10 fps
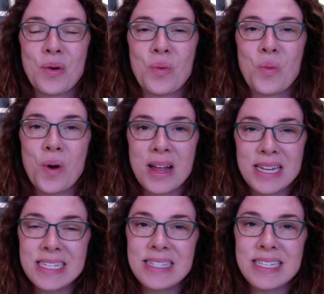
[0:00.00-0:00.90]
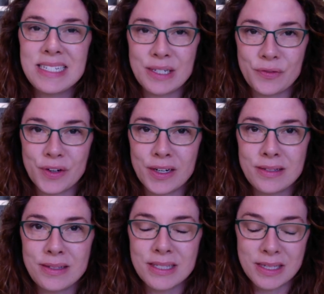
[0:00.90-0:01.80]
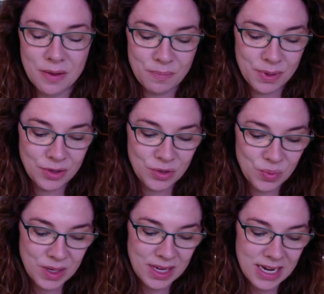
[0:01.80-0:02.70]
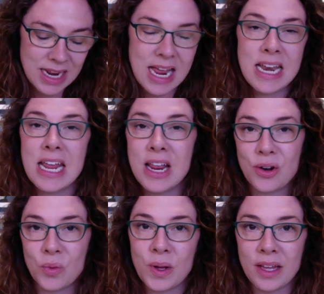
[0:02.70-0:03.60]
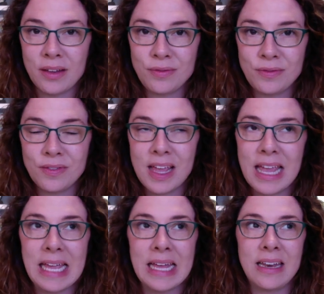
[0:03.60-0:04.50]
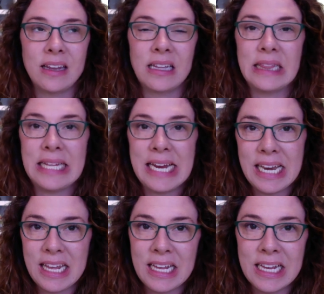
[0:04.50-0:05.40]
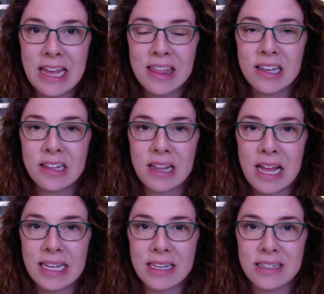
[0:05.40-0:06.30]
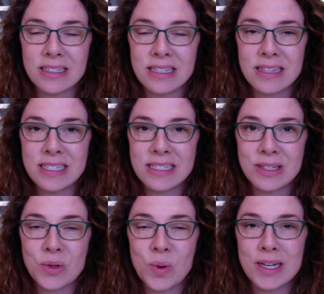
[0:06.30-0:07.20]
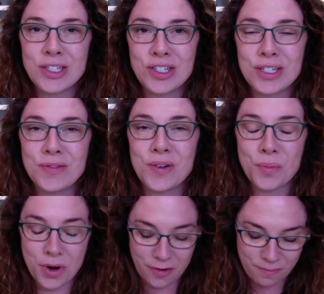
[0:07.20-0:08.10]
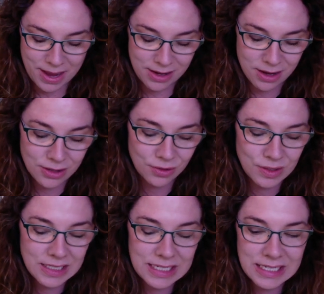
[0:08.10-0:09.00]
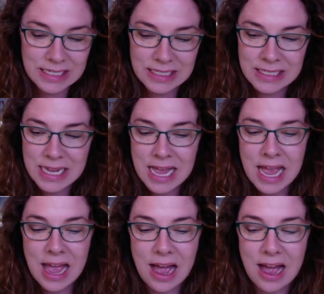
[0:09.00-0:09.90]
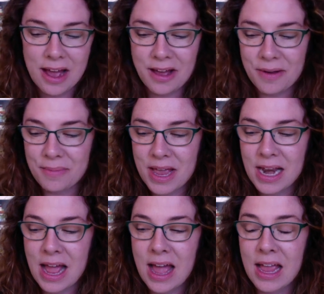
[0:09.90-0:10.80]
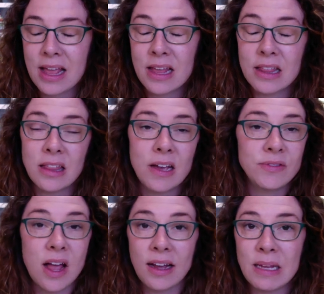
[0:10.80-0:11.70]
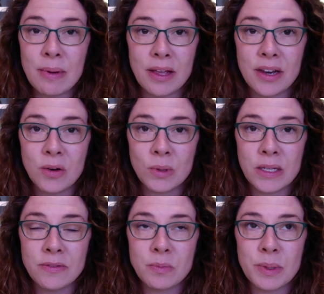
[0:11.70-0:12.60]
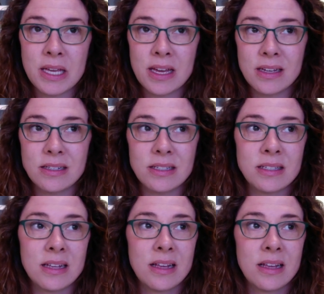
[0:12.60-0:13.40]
What is the difference between an interweave and leading the client? This is a question from one of my consultees. And I love talking about interweaves because